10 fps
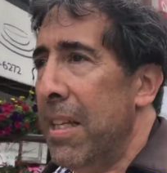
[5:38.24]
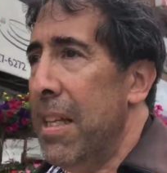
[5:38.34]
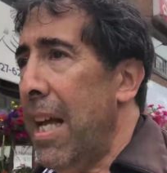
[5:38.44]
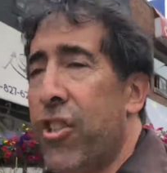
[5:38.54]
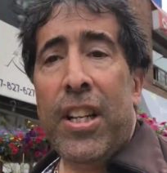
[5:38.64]

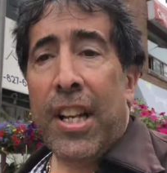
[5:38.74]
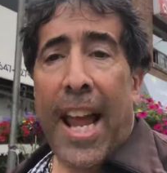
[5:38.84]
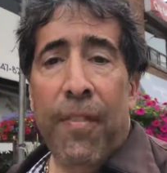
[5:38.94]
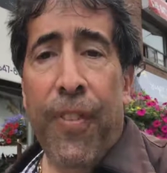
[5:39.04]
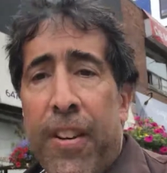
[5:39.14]
And she
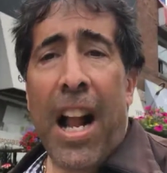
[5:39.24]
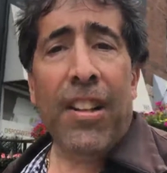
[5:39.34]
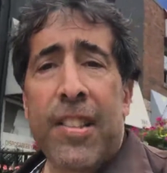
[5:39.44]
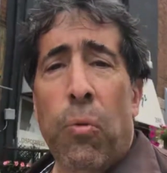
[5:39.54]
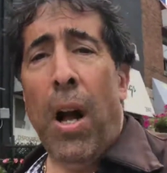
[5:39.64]
can't figure it out,
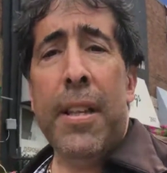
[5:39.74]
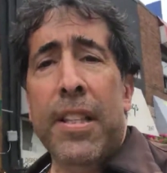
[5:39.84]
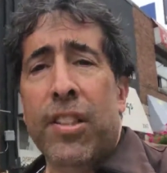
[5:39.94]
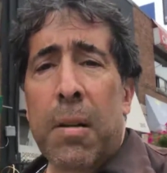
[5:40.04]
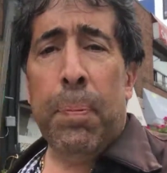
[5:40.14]
doesn't know why
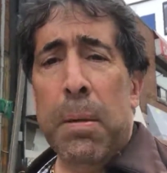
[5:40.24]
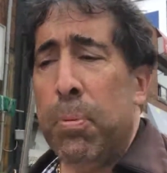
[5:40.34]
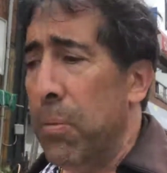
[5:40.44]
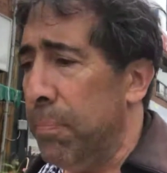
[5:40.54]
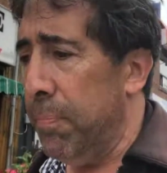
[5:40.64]
these young
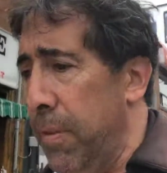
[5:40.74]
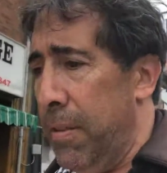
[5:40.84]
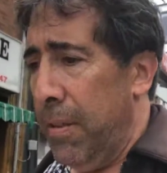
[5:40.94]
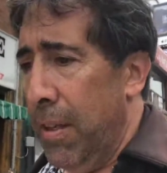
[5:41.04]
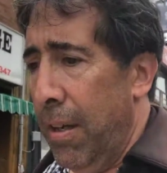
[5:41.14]
people
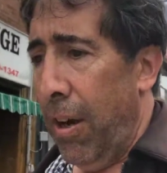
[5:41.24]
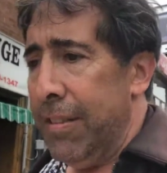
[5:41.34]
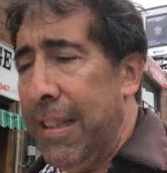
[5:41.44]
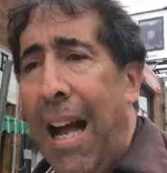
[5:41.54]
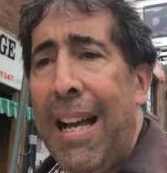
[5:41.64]
are
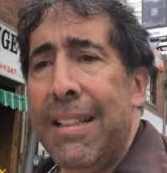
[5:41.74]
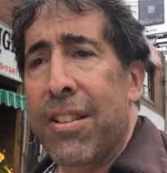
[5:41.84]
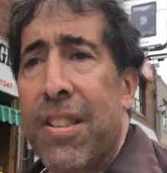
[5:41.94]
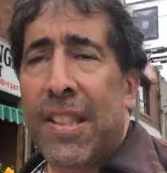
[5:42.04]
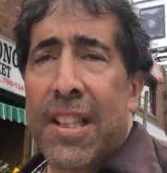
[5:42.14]
dying, they're sick,